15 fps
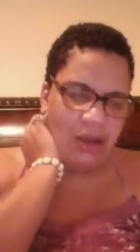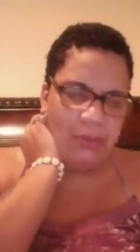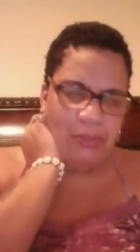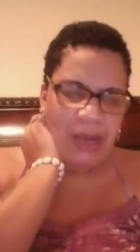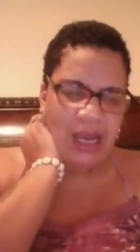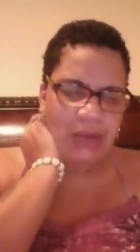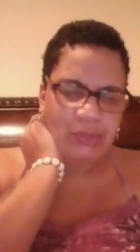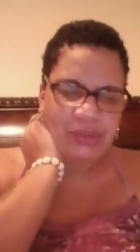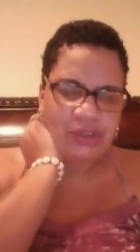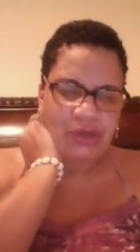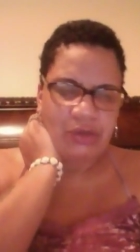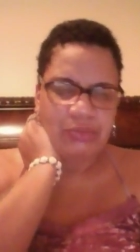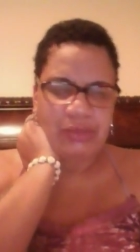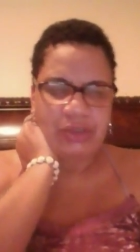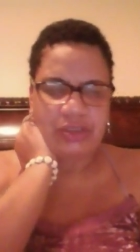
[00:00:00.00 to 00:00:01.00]
mine was
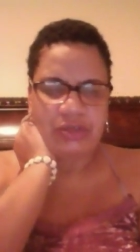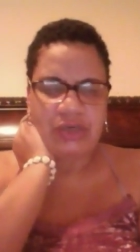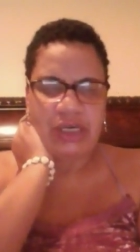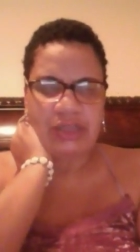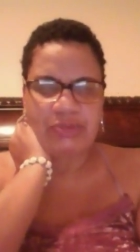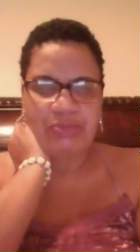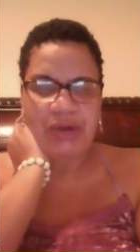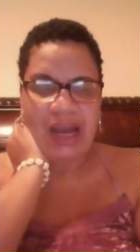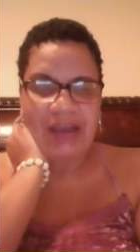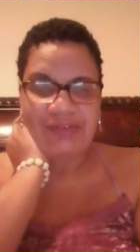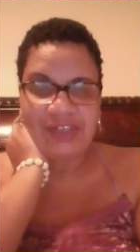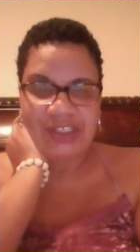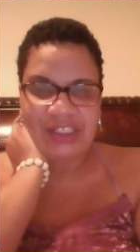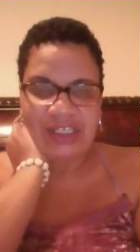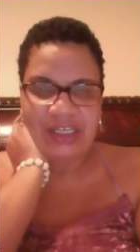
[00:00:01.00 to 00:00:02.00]
on mental health
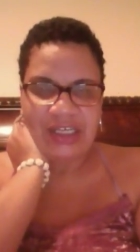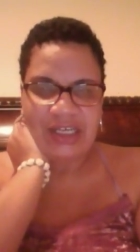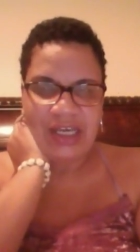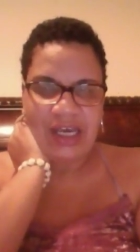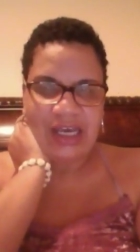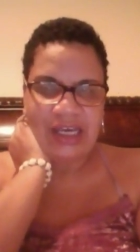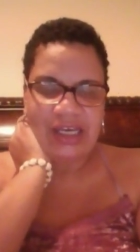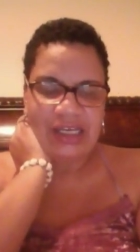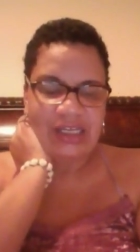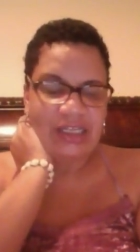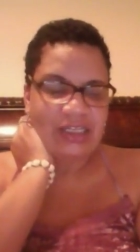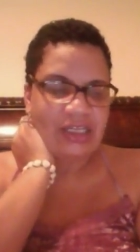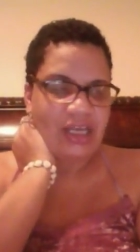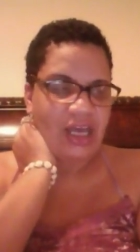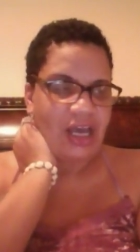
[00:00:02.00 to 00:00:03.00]
privacy,
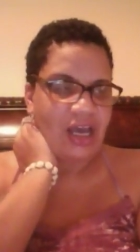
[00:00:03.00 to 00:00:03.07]
and